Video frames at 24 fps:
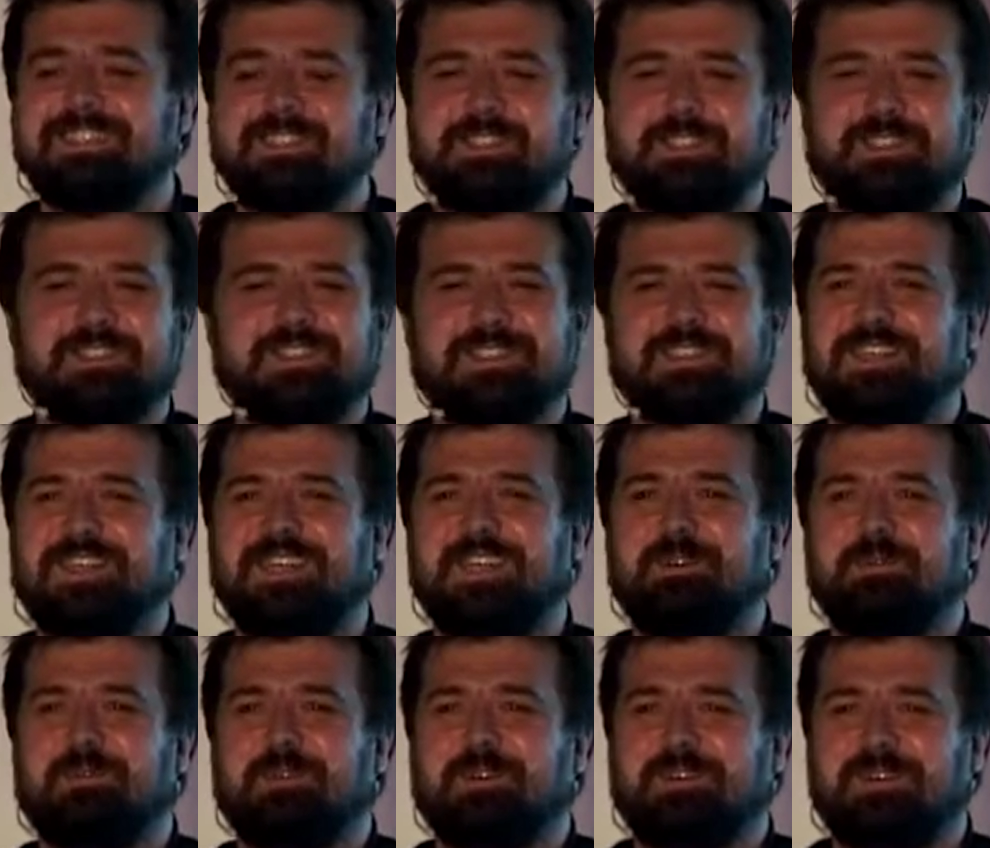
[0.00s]
Just a
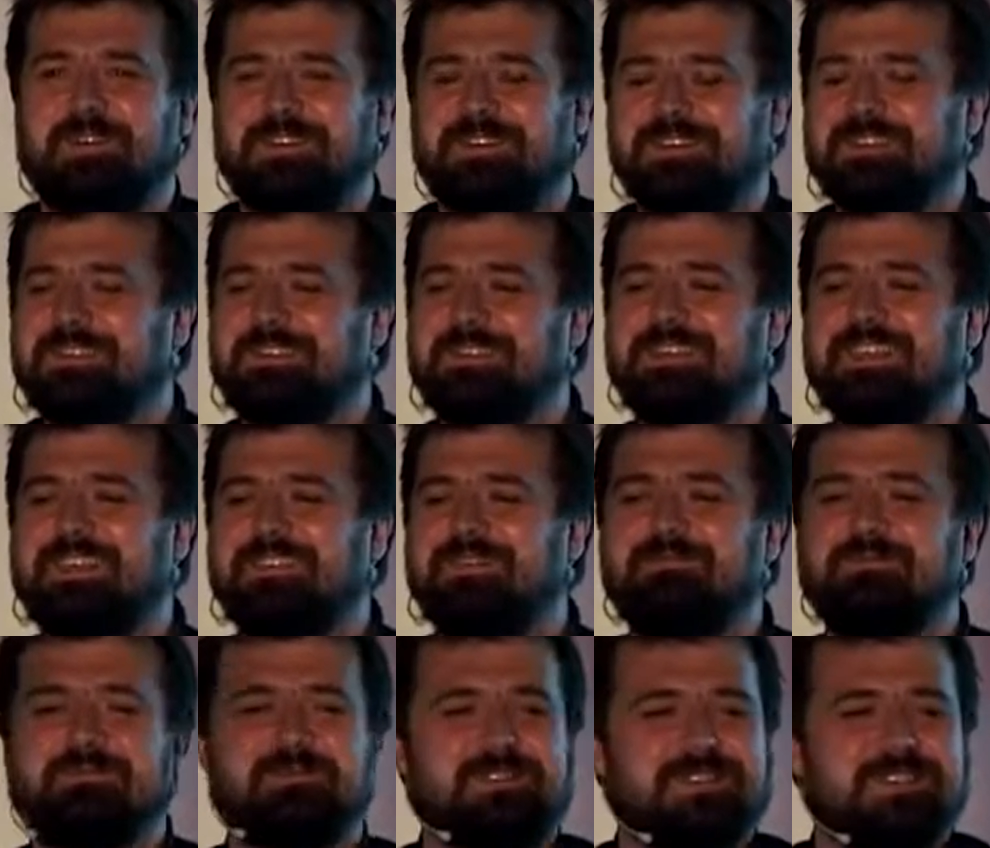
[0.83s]
keyword,
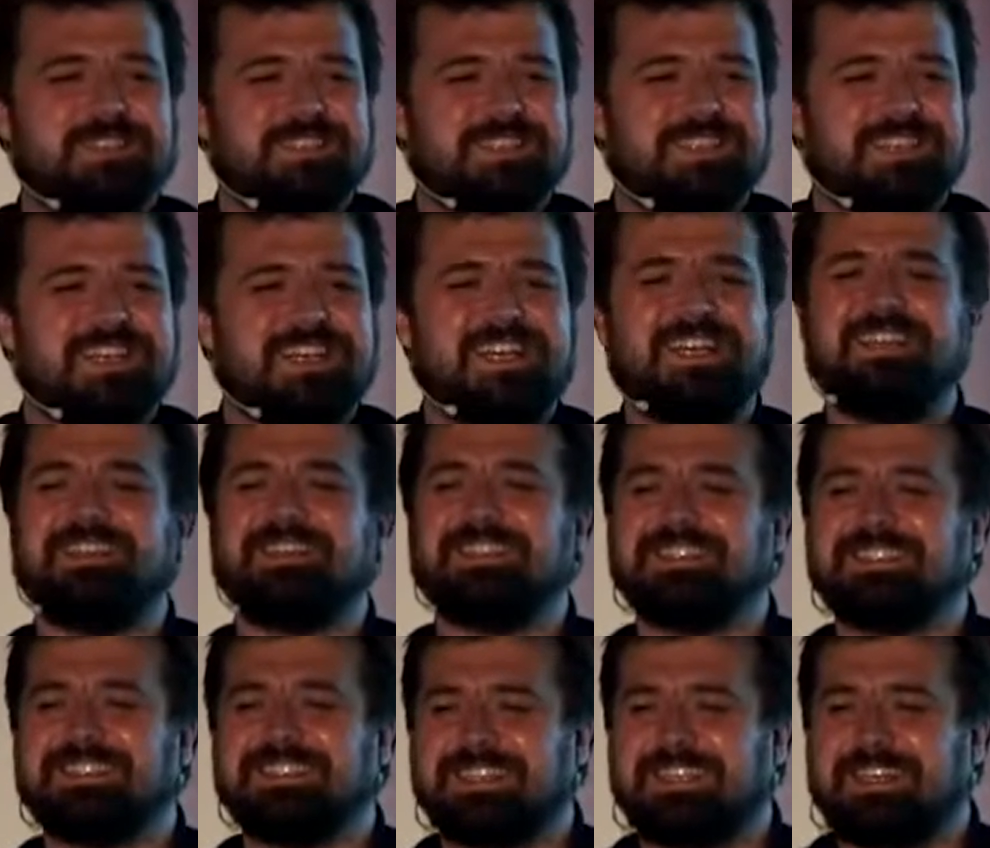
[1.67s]
just a
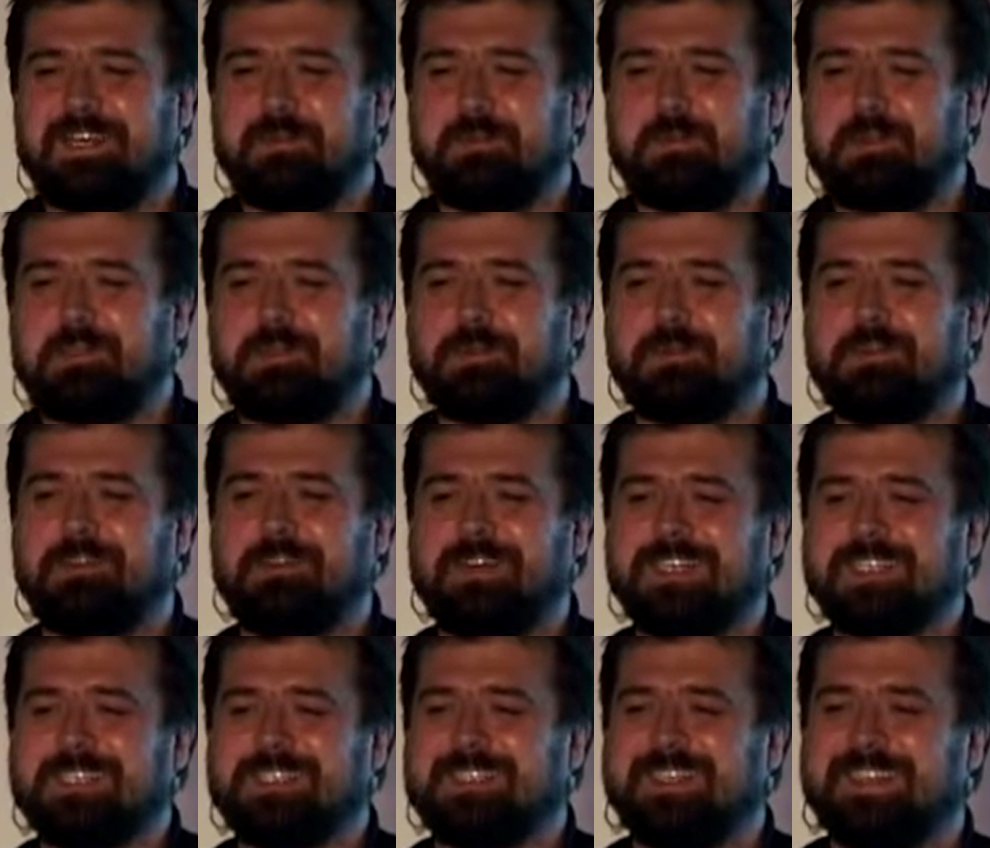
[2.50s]
hint, and I will do the
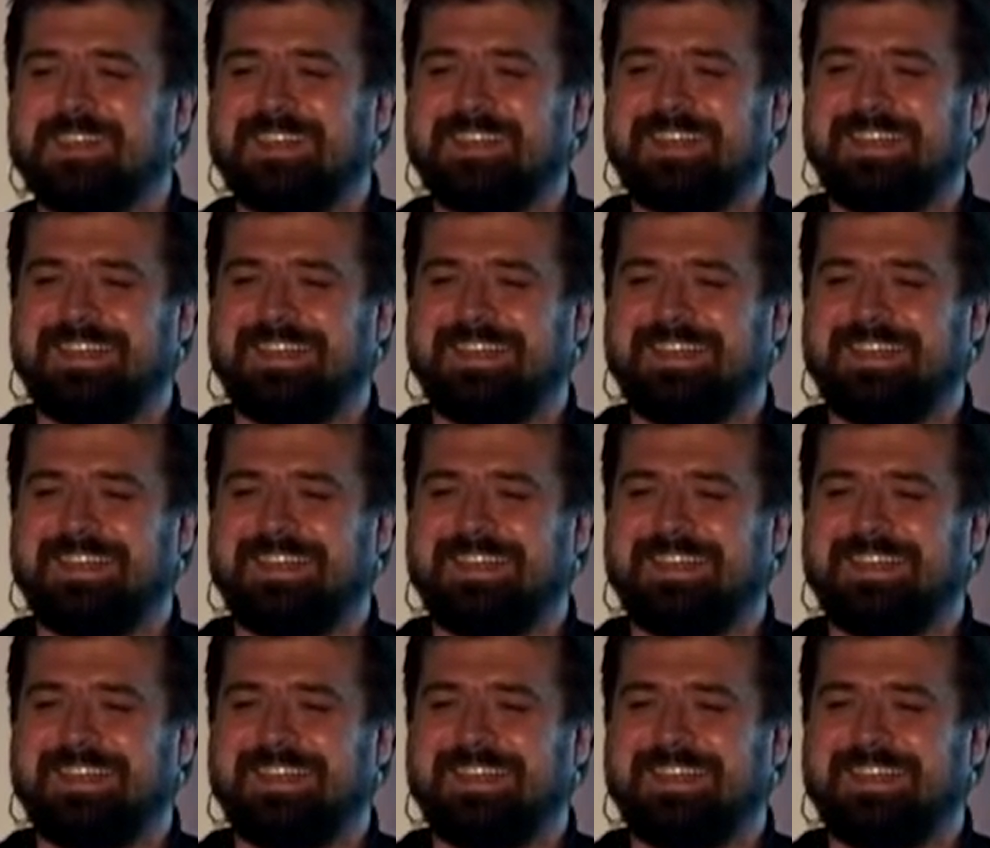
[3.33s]
rest.